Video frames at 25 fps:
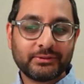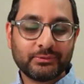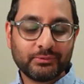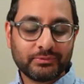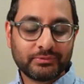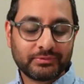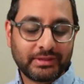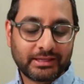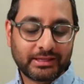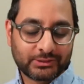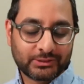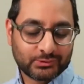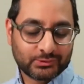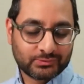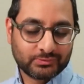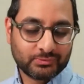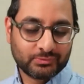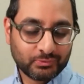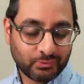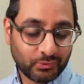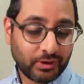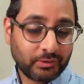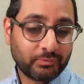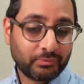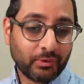that's
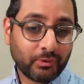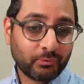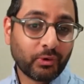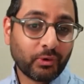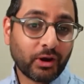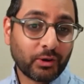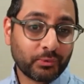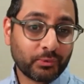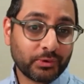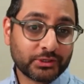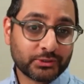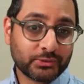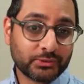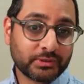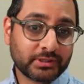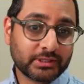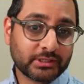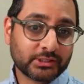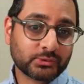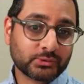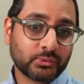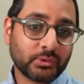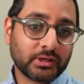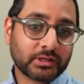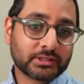why we're doing
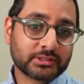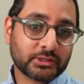this work.